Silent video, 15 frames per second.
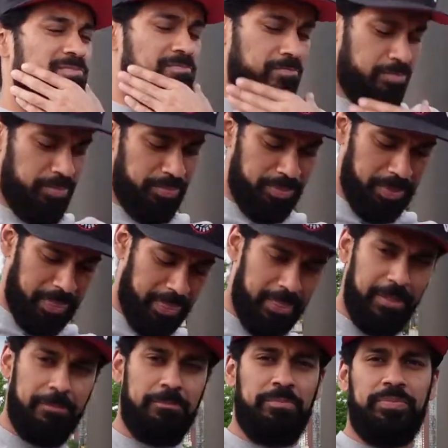how has
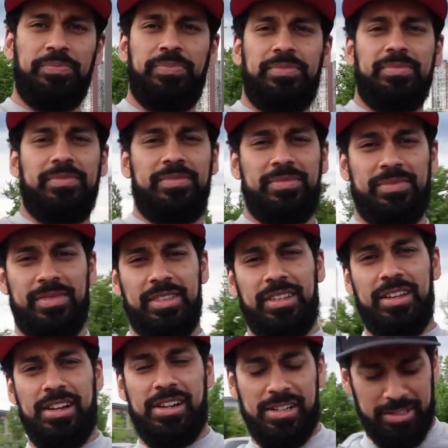personal branding got
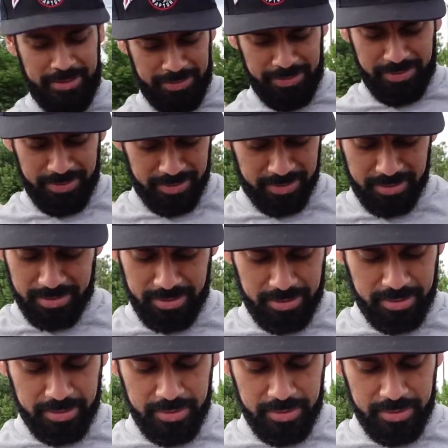you opportunities in life?